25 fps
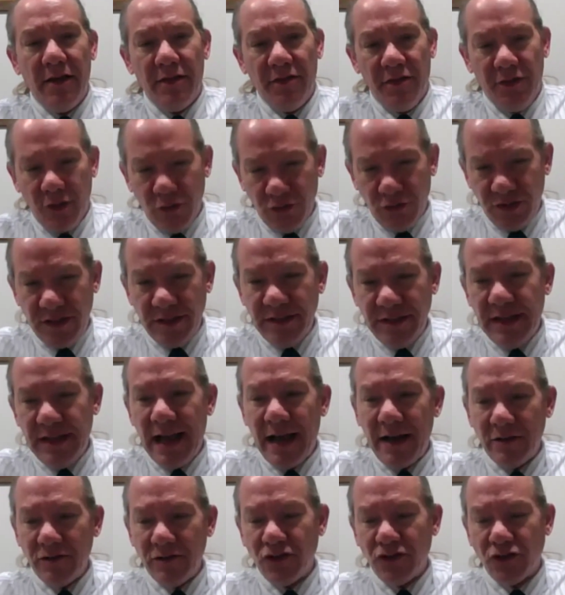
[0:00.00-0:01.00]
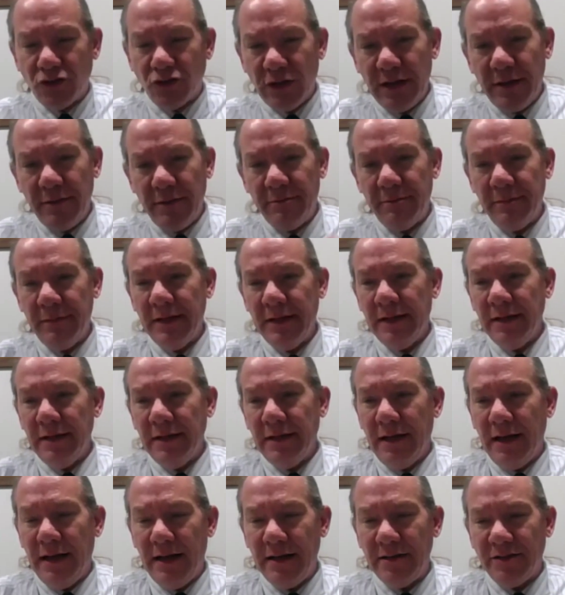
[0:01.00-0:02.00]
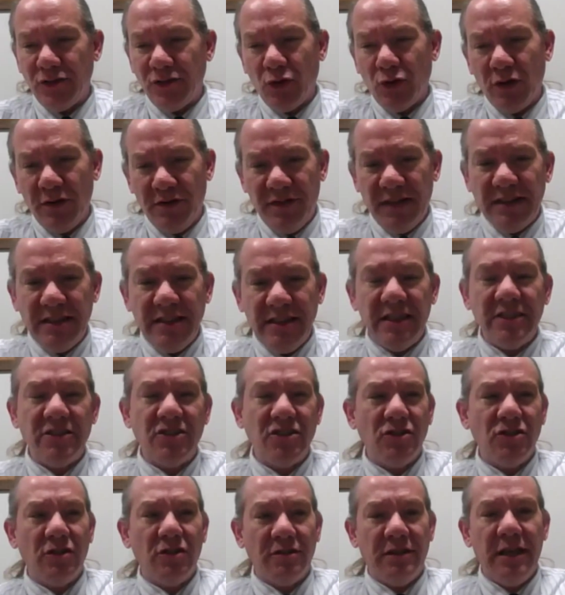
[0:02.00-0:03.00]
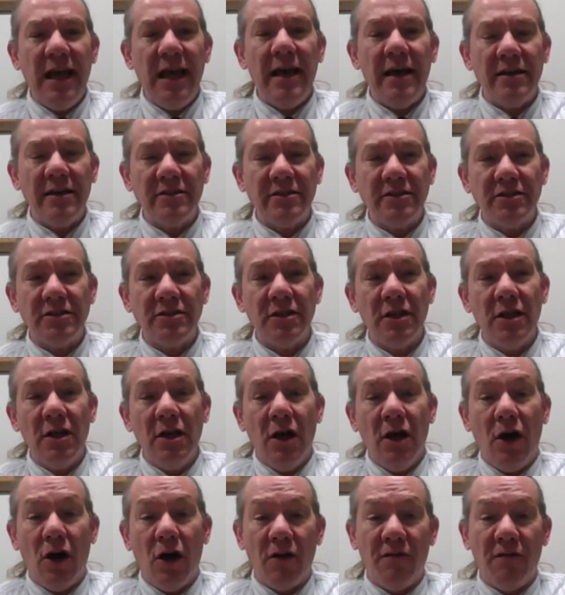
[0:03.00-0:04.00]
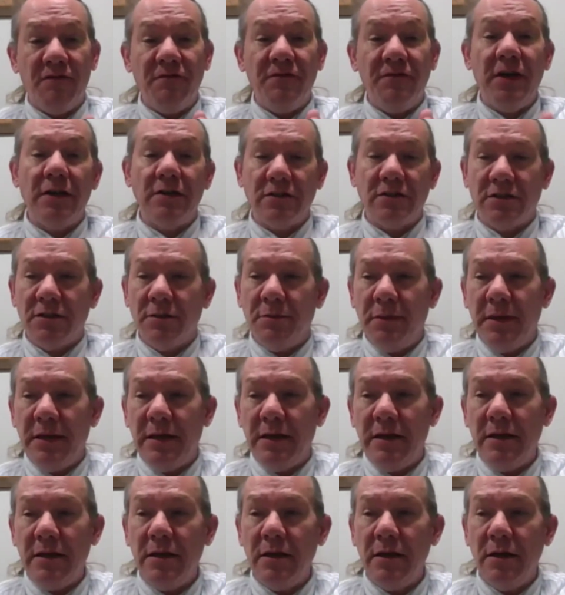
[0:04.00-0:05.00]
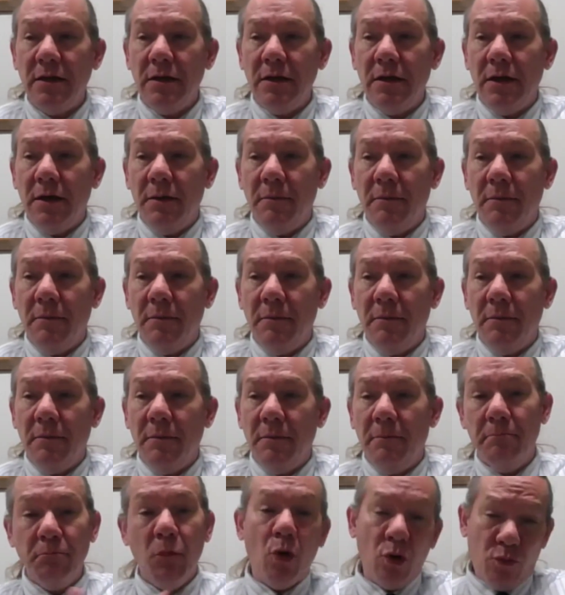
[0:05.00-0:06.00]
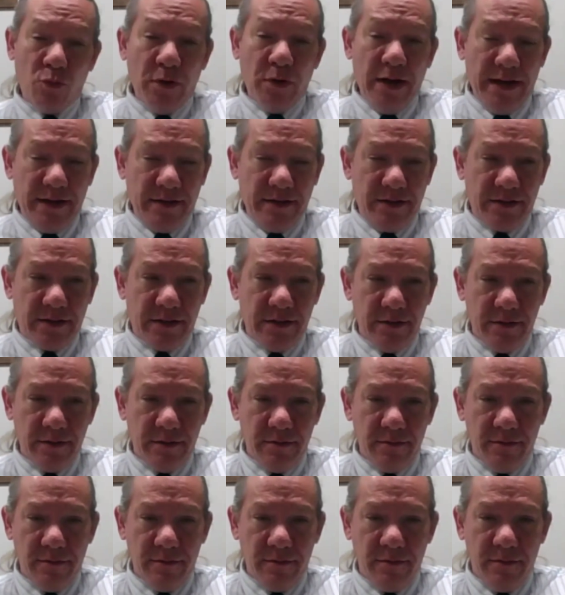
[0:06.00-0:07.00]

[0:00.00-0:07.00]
Those downstream sort of additional tests are felt to be more risk